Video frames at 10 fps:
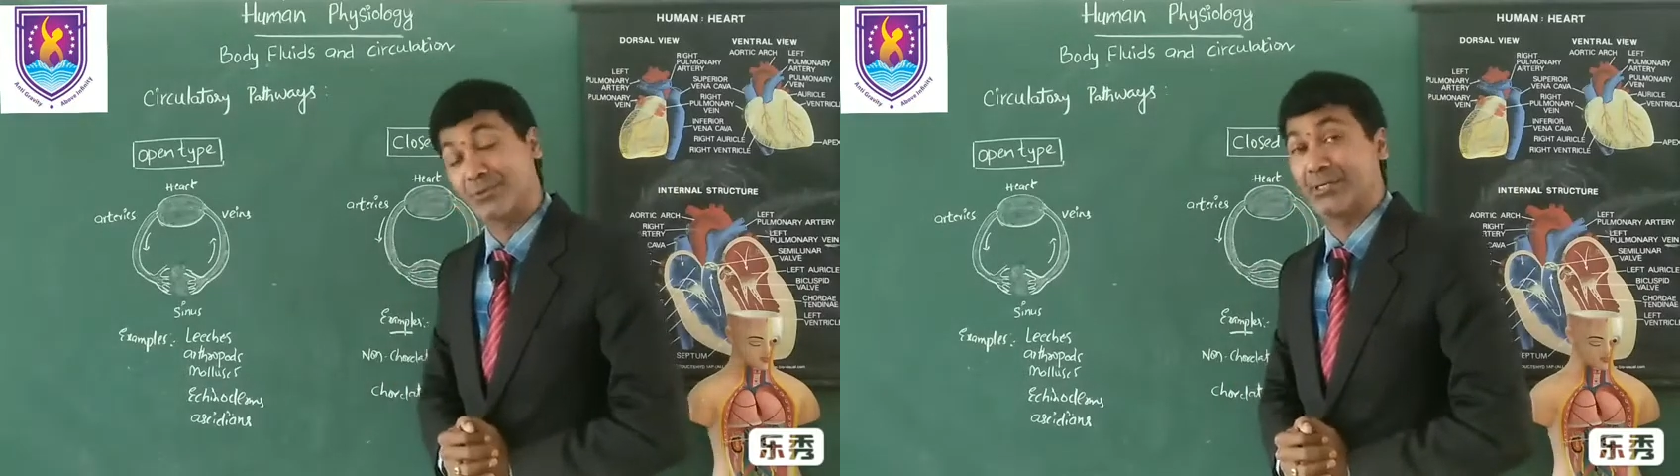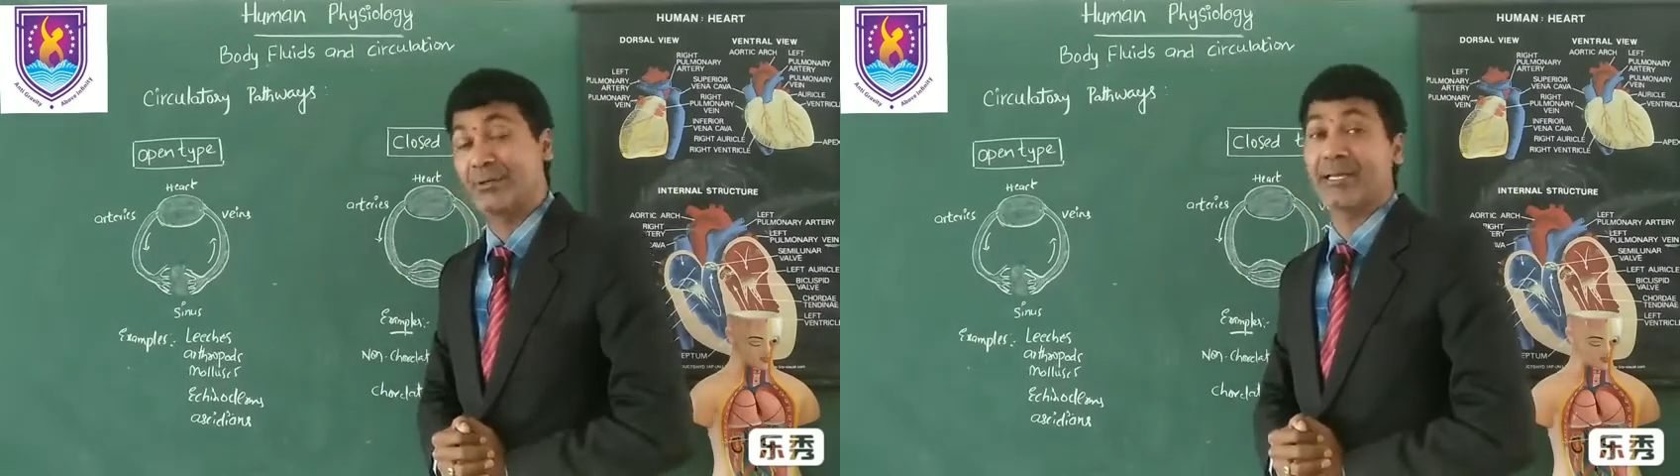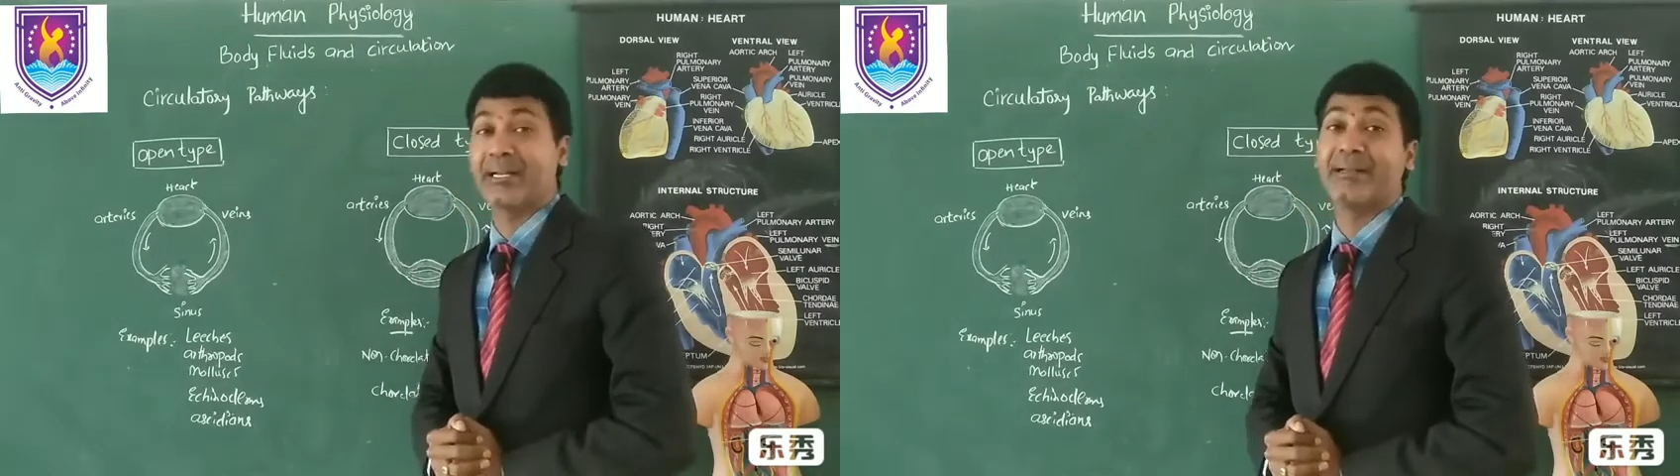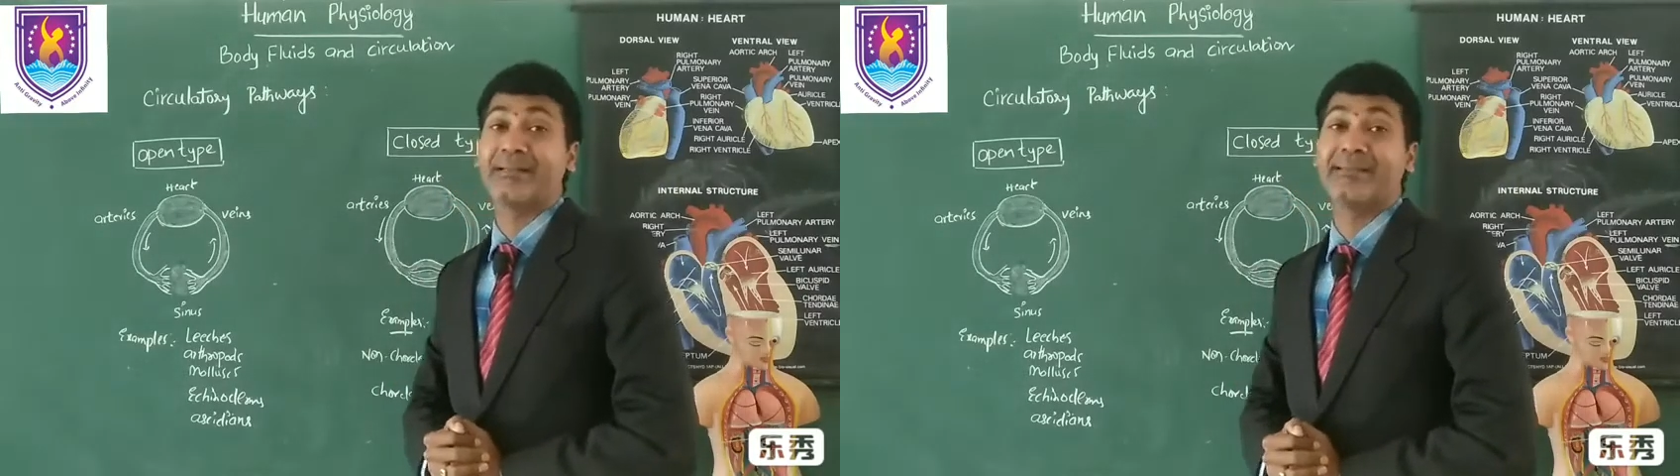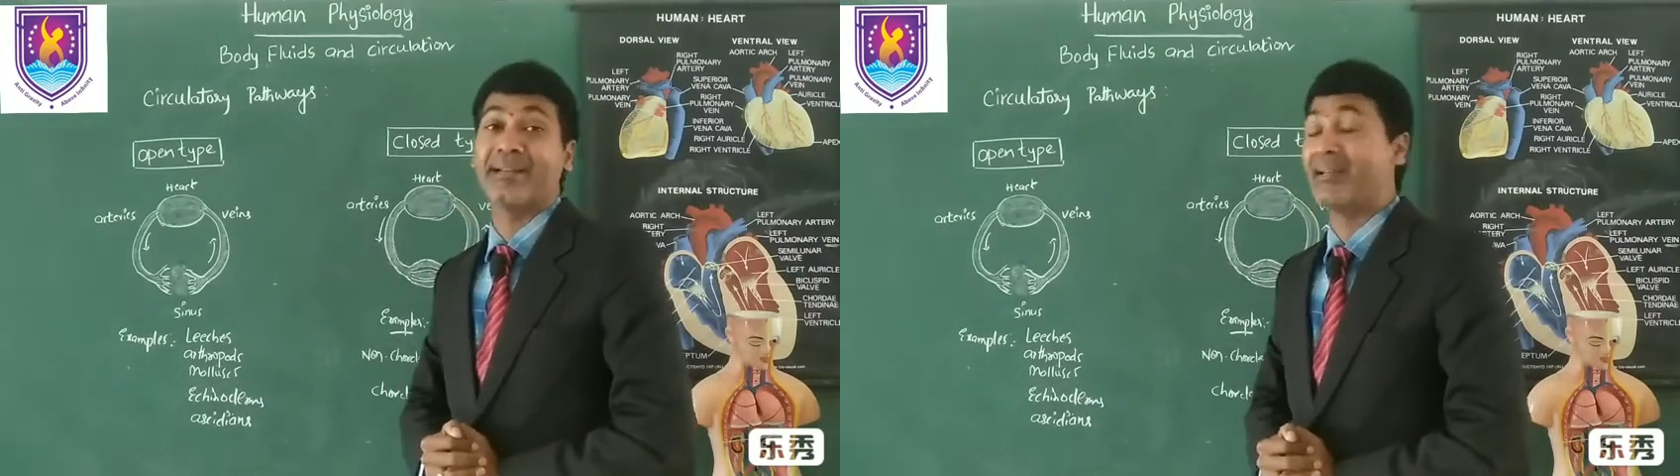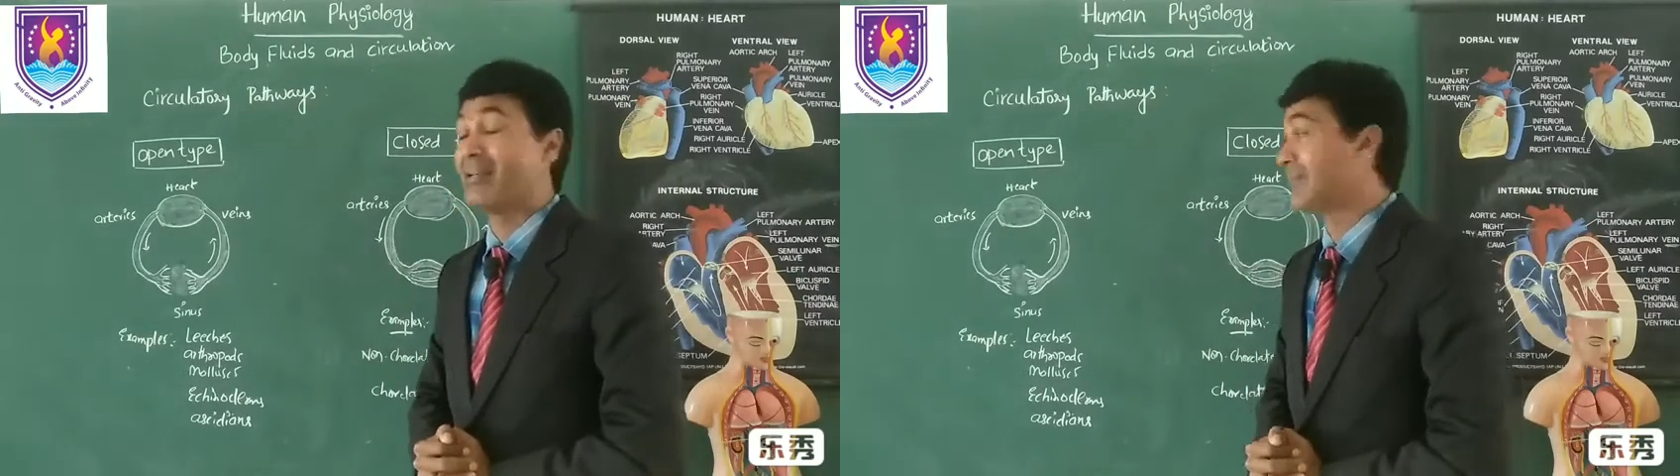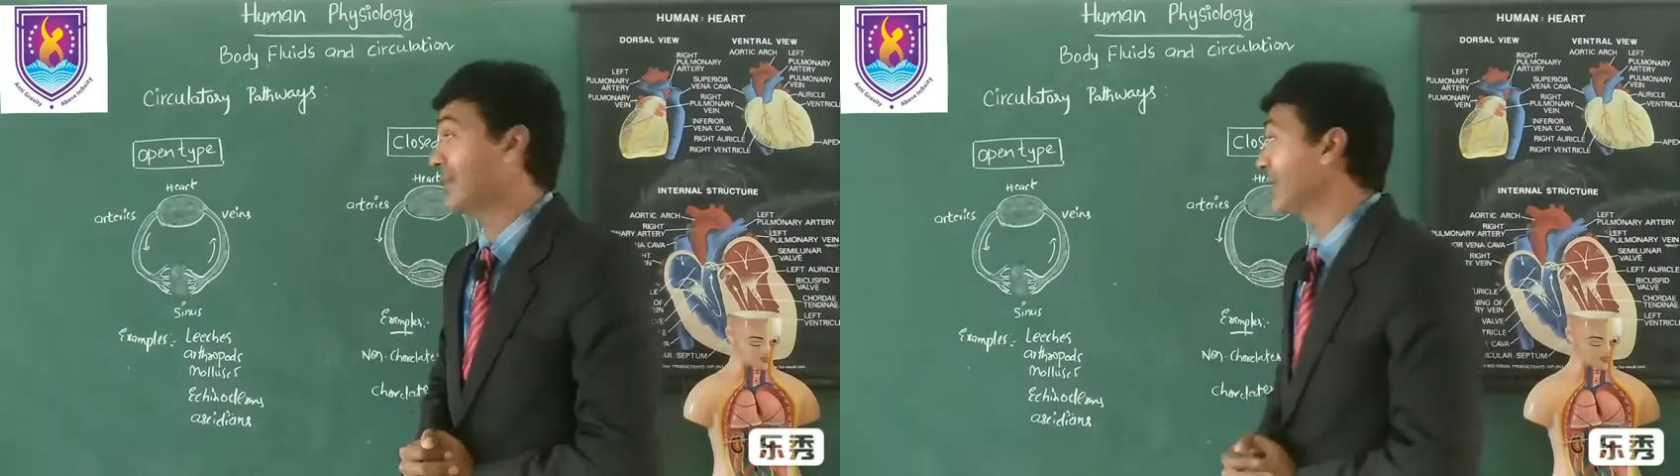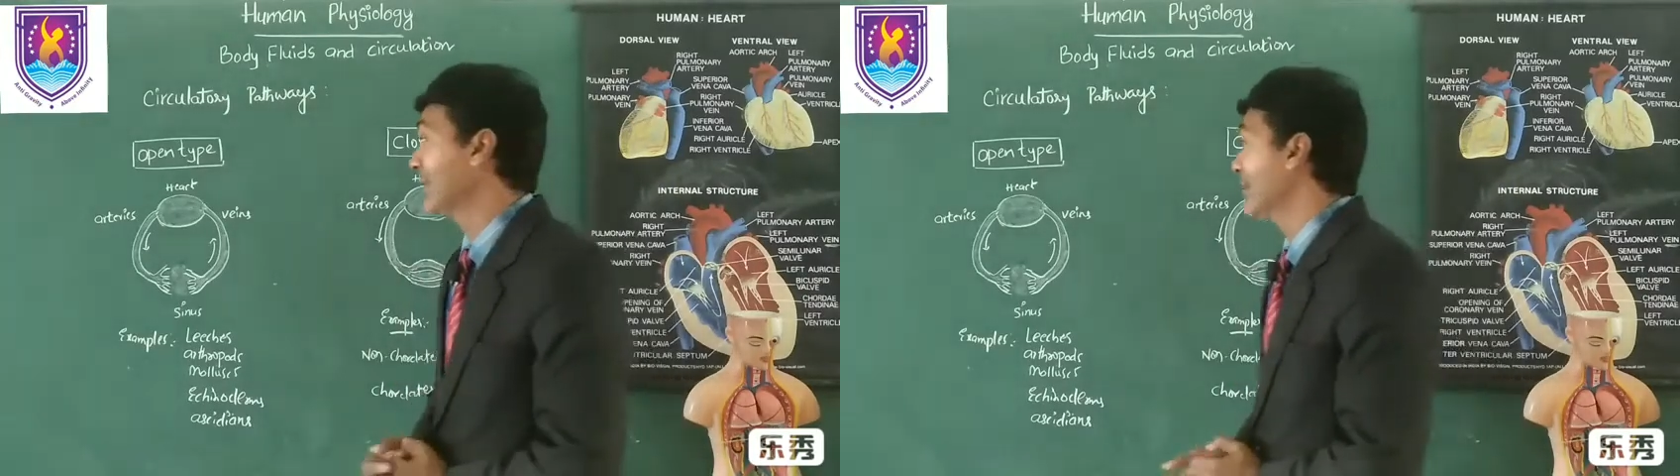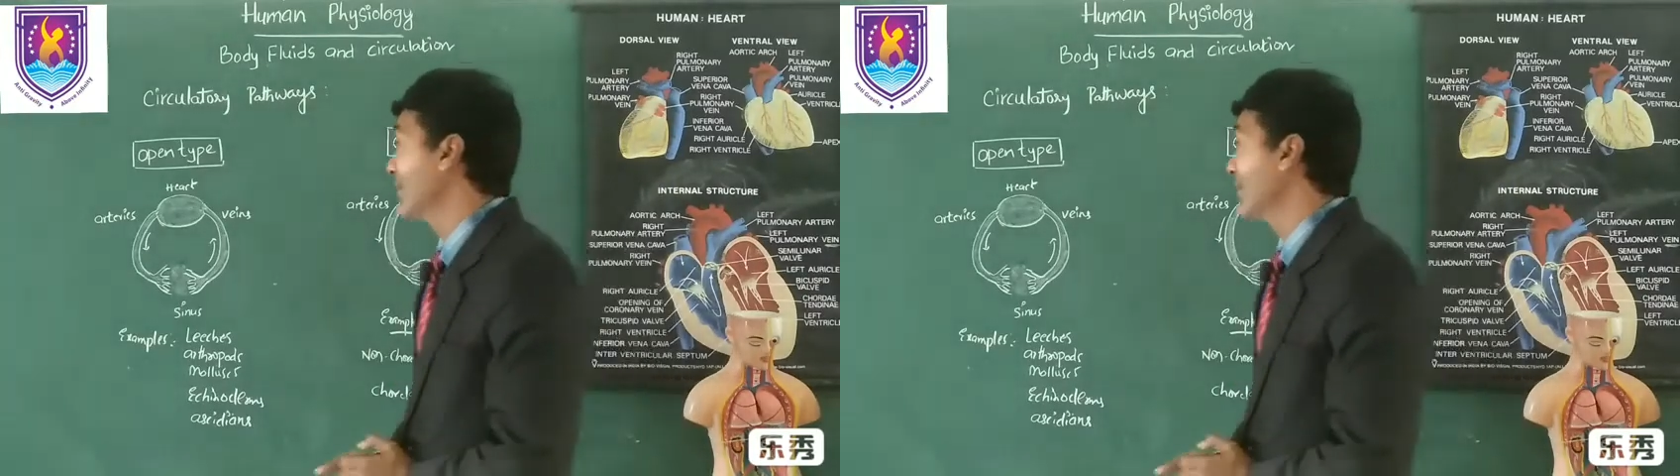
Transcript: that you can understand easily.